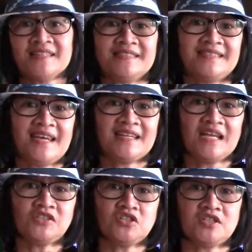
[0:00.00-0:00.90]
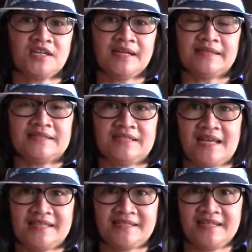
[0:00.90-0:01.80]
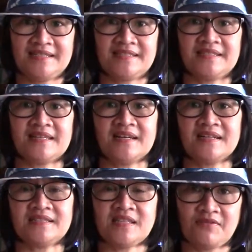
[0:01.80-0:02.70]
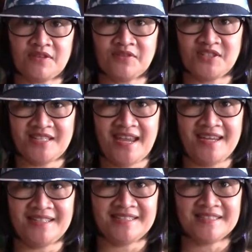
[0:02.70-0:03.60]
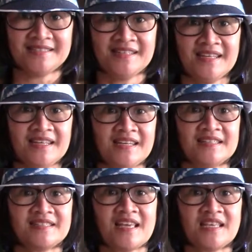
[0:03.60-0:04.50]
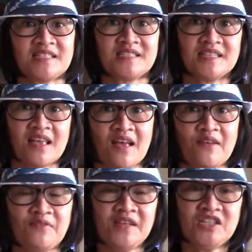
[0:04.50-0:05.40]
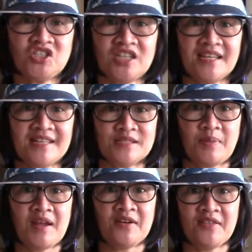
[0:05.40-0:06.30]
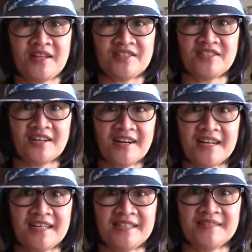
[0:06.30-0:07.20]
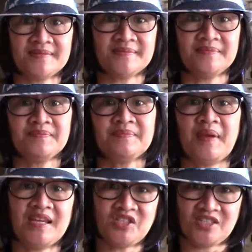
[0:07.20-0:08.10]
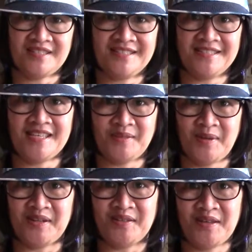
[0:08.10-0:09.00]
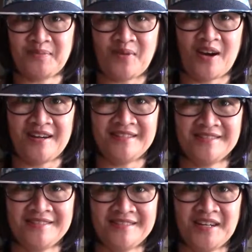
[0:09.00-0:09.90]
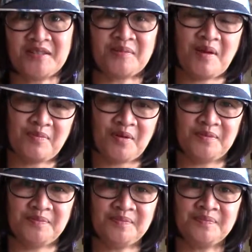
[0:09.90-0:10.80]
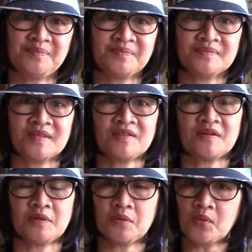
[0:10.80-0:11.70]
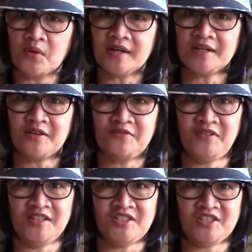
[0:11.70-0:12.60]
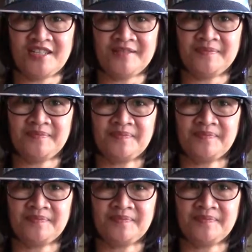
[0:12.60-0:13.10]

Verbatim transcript: Today I'd like to share Ecclesiastes uh, 7 verse 8. It says, Finishing is better than starting. Patience is better than pride. Here's my poem. The reward of finishing.